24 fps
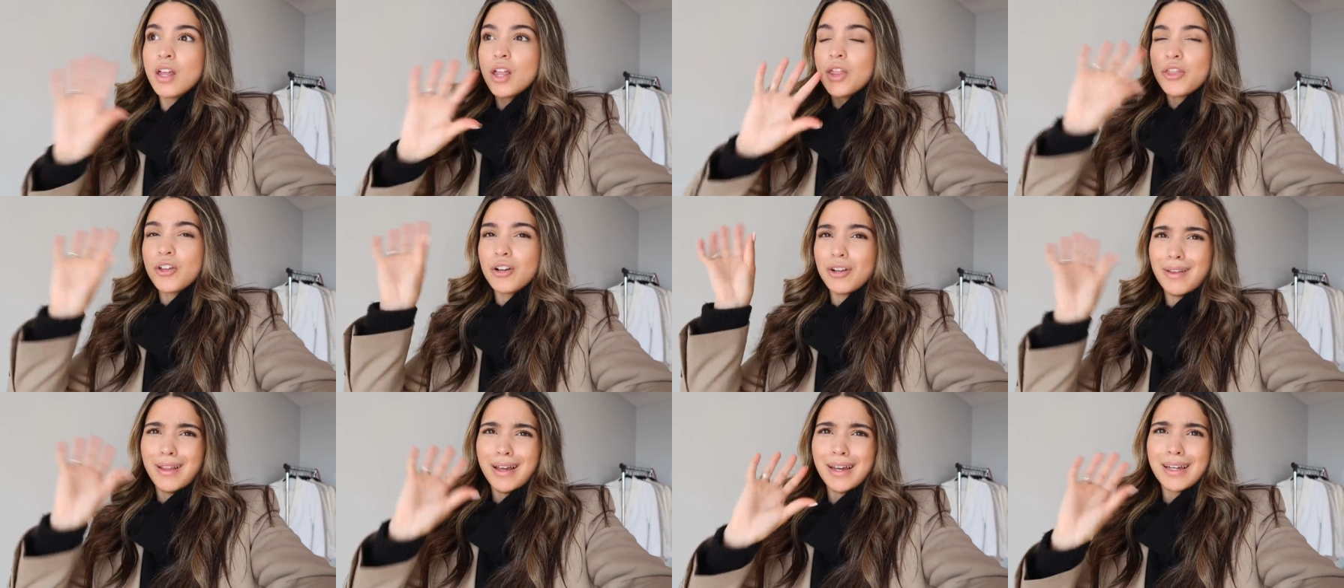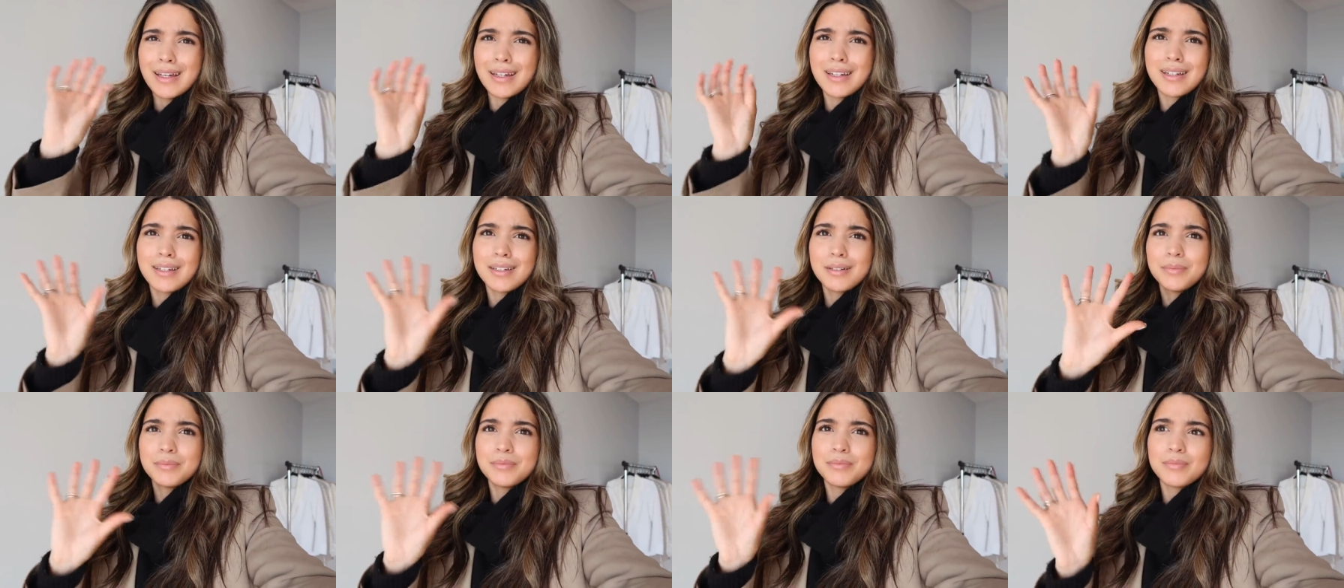their
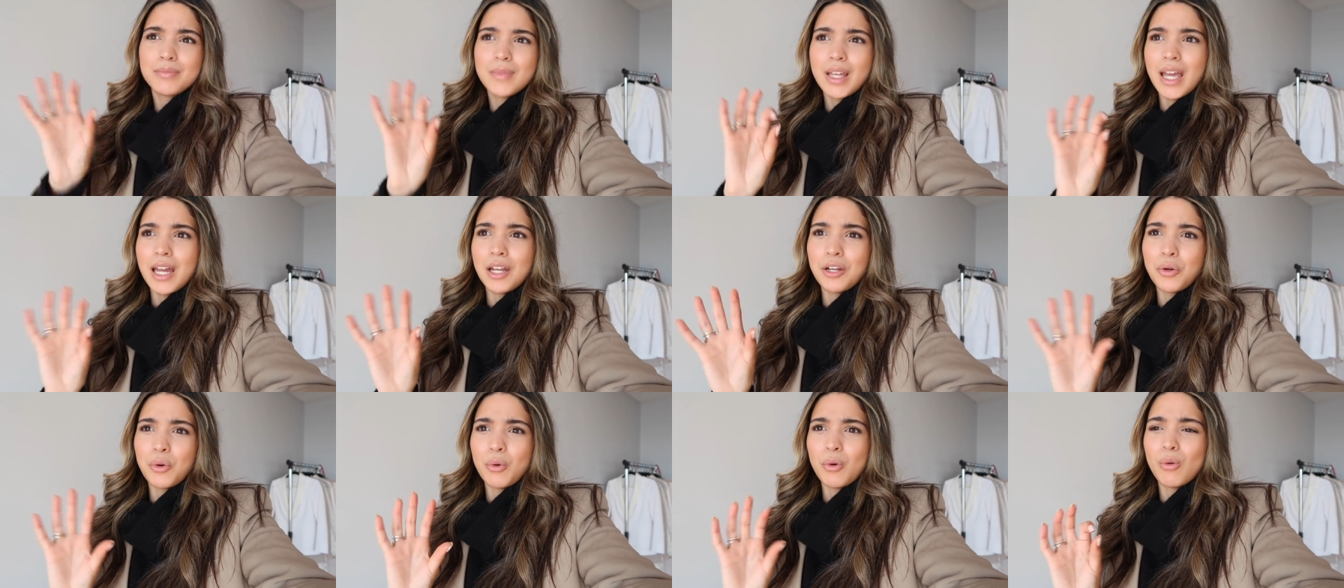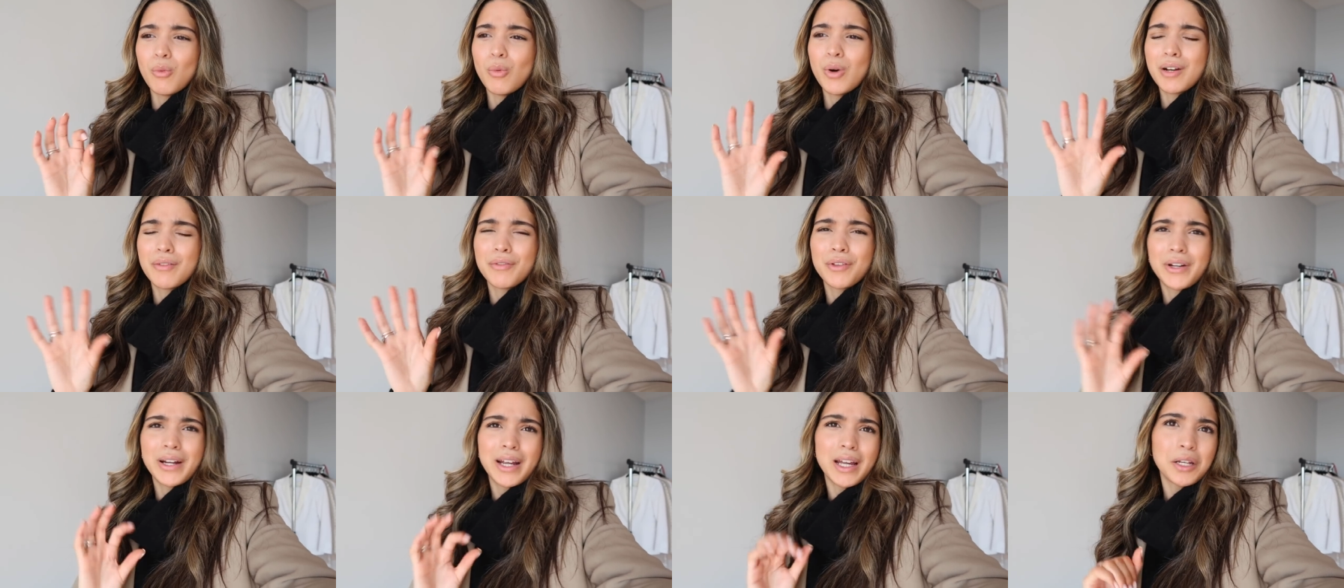like annual, one
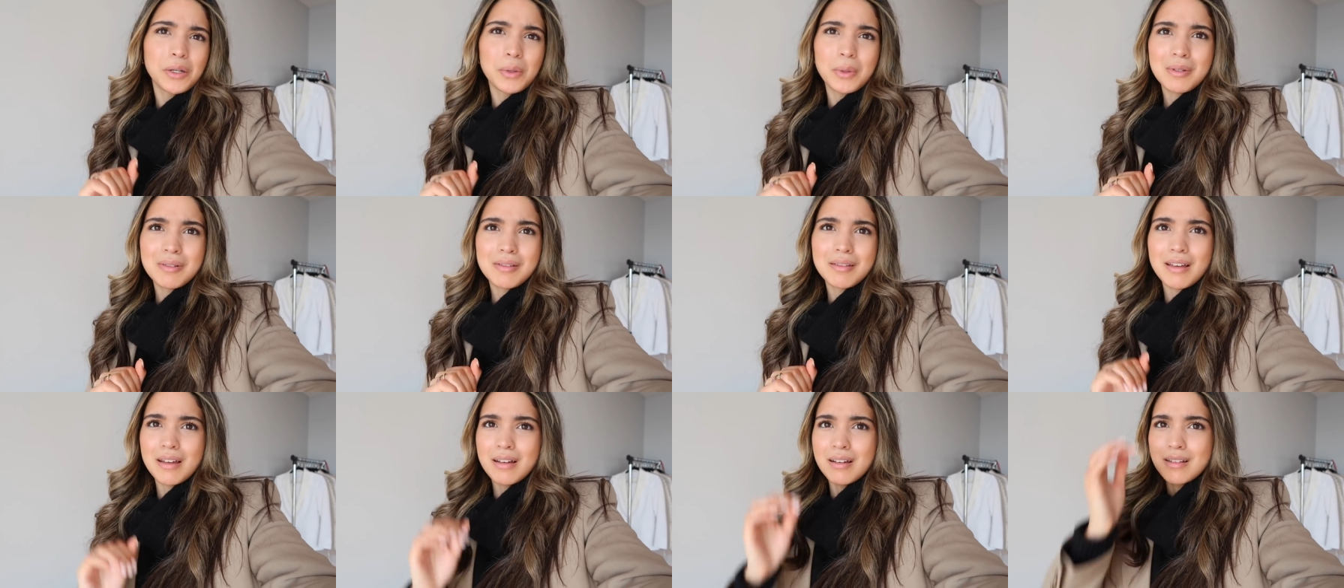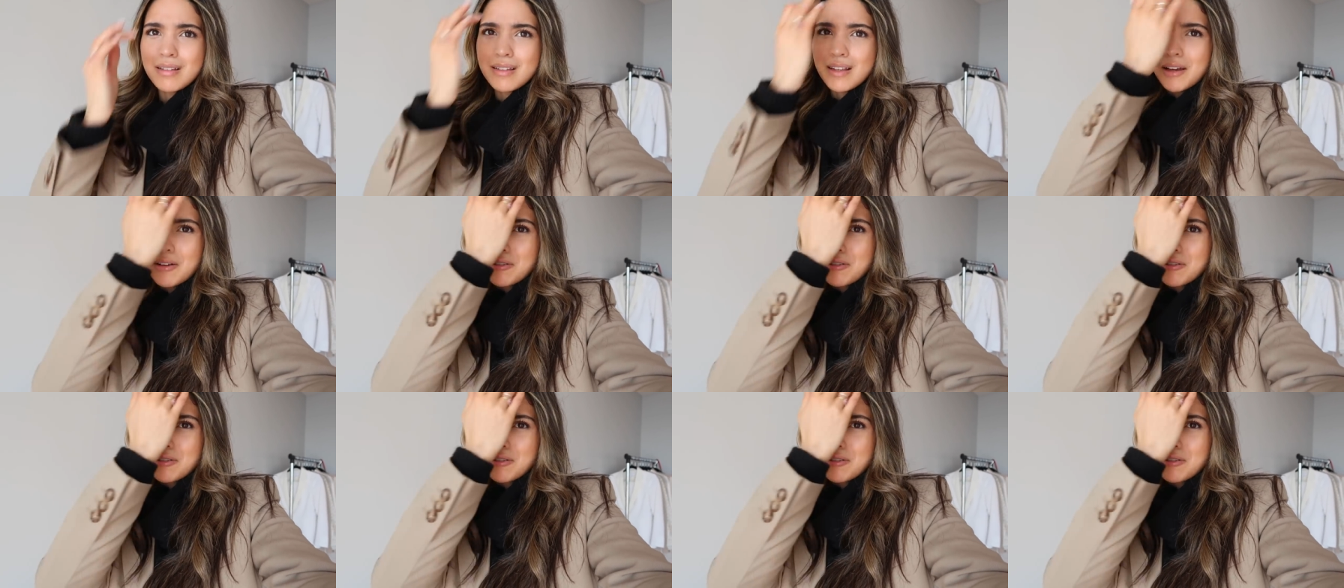of their annual sales.